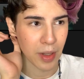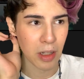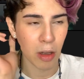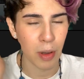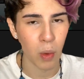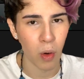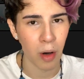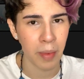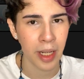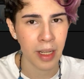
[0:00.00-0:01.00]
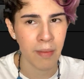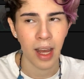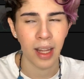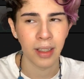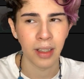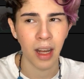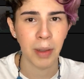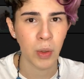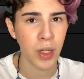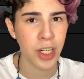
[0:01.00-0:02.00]
Global warming, and
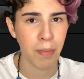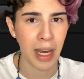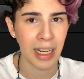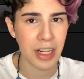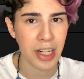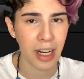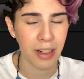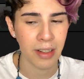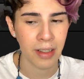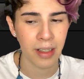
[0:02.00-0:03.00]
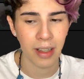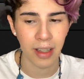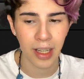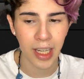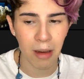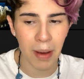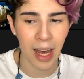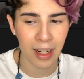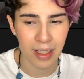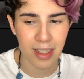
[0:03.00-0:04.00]
between Japan and China, they keep
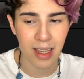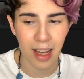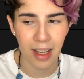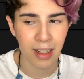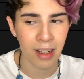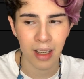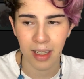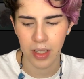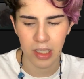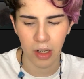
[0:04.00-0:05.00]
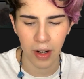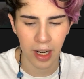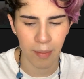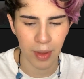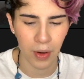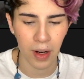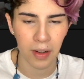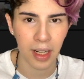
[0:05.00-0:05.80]
adding sand and stirring up the ground.